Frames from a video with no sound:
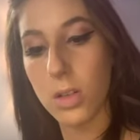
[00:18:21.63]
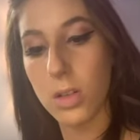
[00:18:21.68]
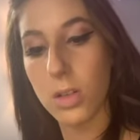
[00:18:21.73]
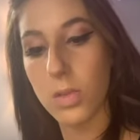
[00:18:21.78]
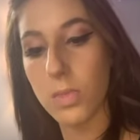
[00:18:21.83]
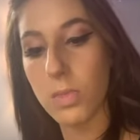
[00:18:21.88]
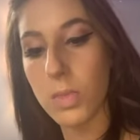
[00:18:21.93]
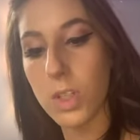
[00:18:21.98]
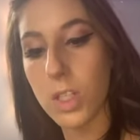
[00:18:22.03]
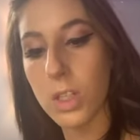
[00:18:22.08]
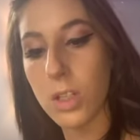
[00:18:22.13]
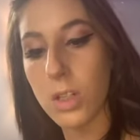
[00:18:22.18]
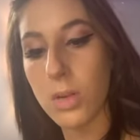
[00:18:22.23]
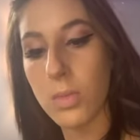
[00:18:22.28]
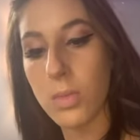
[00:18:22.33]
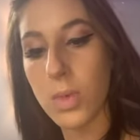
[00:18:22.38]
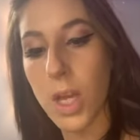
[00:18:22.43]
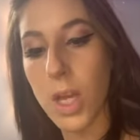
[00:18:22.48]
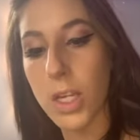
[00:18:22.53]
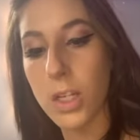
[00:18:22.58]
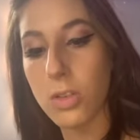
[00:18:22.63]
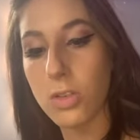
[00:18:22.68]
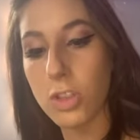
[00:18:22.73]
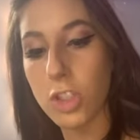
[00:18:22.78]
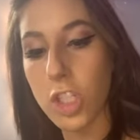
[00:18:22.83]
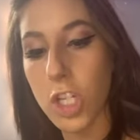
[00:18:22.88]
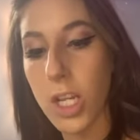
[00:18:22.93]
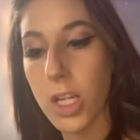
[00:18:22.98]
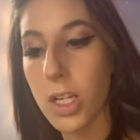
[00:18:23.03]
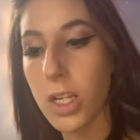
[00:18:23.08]
Medium Angled
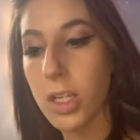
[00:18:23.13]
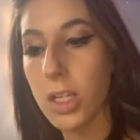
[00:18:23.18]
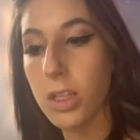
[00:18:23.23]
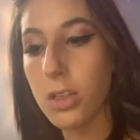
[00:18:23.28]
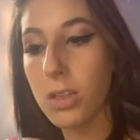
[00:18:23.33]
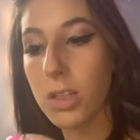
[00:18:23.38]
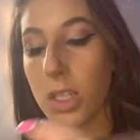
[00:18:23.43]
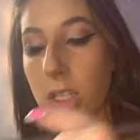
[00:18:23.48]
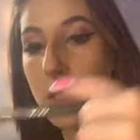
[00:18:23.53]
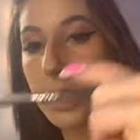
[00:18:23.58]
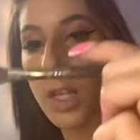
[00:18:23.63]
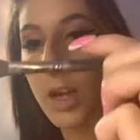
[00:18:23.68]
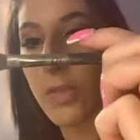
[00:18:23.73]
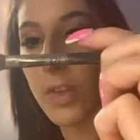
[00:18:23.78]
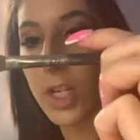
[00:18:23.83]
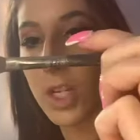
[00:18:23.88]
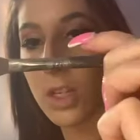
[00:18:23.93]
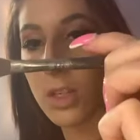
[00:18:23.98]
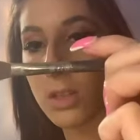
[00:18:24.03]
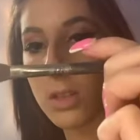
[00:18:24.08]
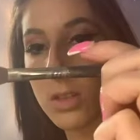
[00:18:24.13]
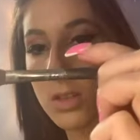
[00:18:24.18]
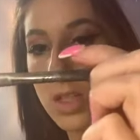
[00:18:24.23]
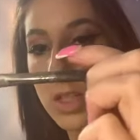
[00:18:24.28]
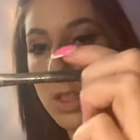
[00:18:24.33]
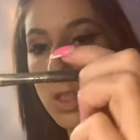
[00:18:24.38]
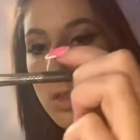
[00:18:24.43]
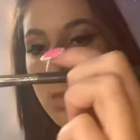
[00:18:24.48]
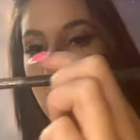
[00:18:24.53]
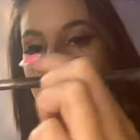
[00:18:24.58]
Shading E70. That's
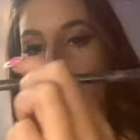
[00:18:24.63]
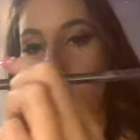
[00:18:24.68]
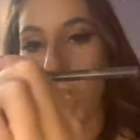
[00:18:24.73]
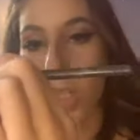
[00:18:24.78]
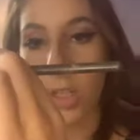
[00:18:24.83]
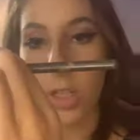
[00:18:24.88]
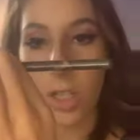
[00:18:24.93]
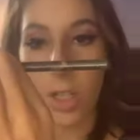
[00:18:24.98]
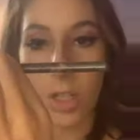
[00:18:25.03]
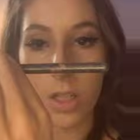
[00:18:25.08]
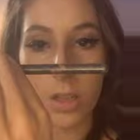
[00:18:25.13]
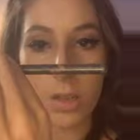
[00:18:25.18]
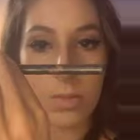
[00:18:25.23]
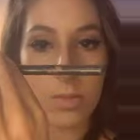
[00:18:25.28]
this one right here.